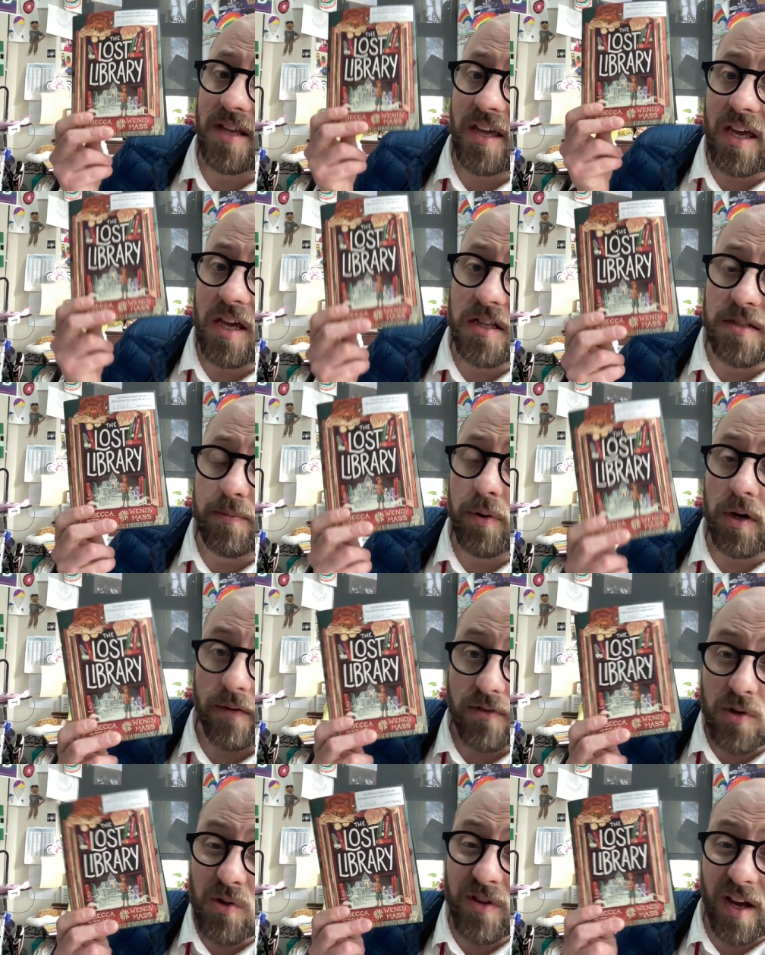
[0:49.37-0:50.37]
kids book
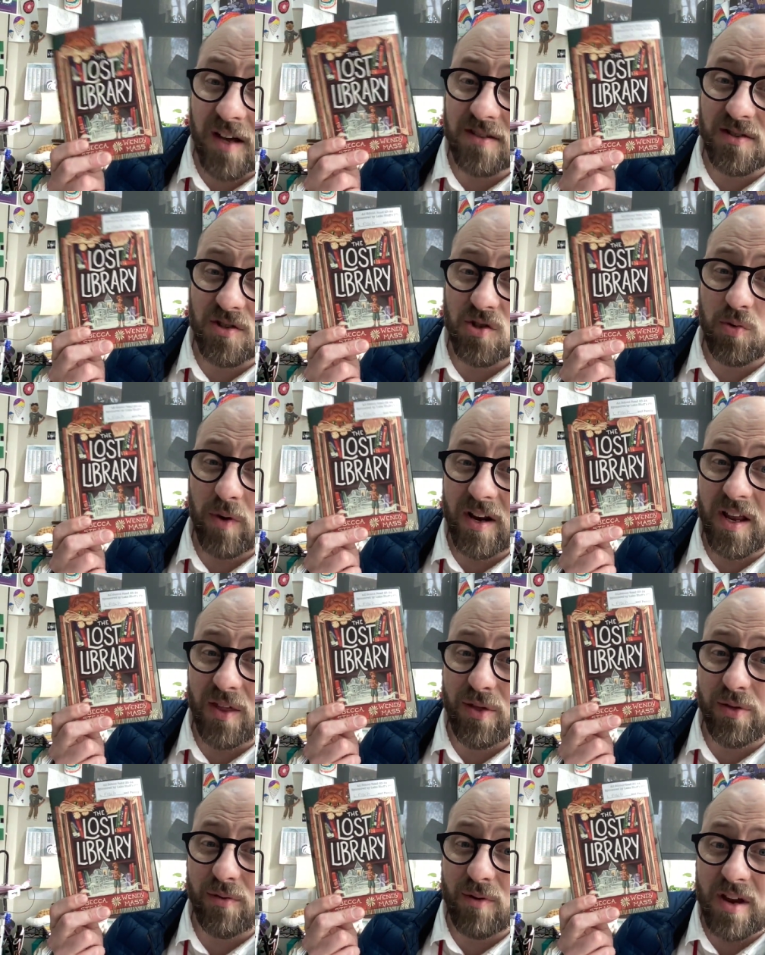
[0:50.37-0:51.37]
of
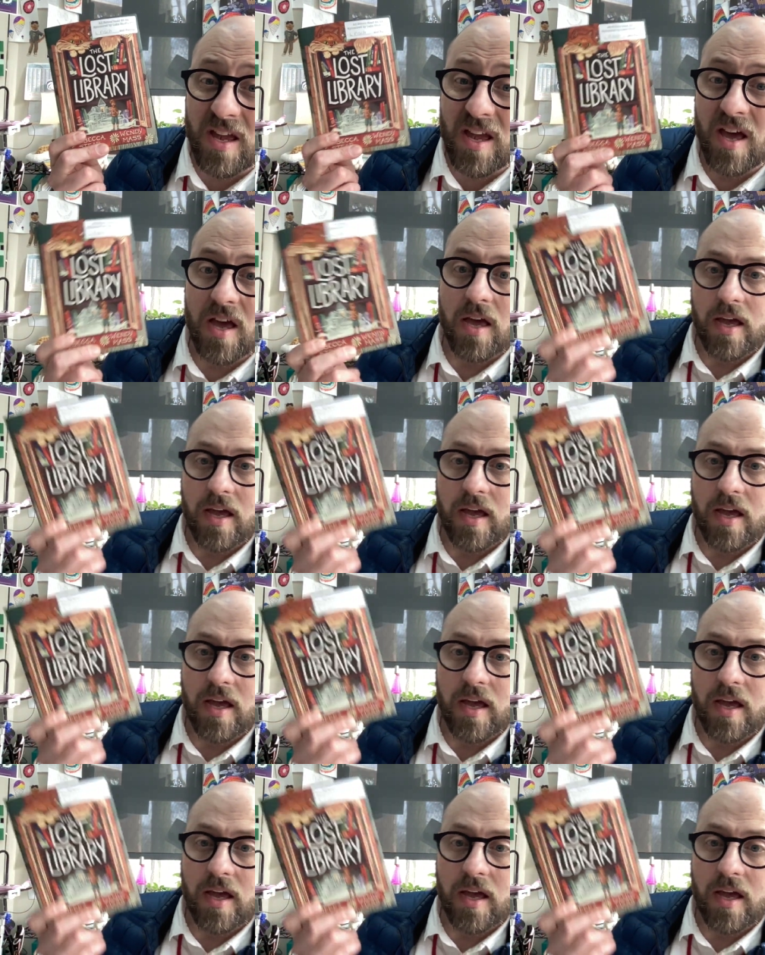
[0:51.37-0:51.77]
2023